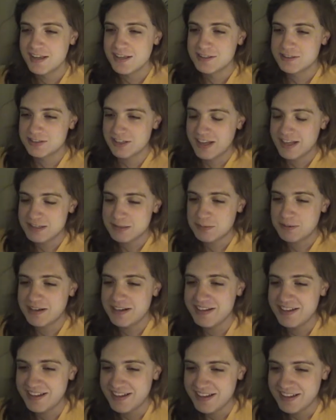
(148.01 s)
So that's what
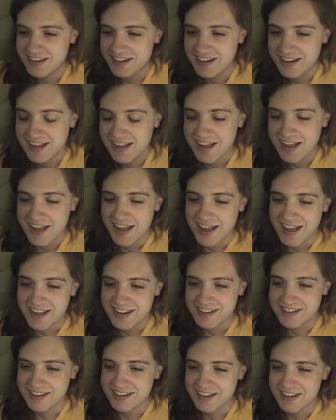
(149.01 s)
I did,
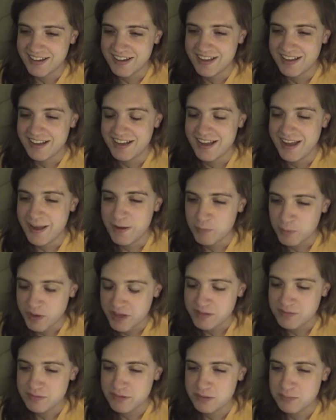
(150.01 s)
and it
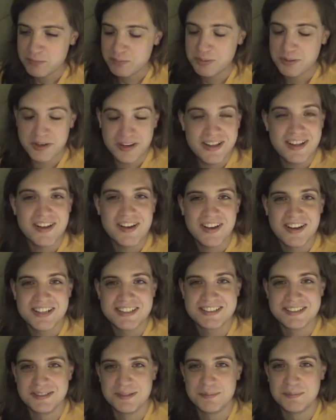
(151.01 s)
went pretty
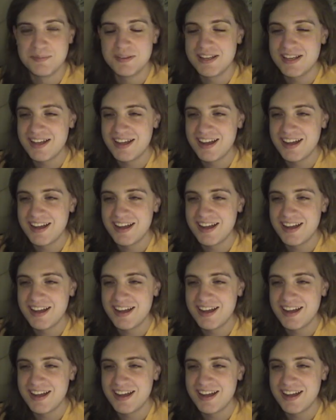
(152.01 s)
awesome.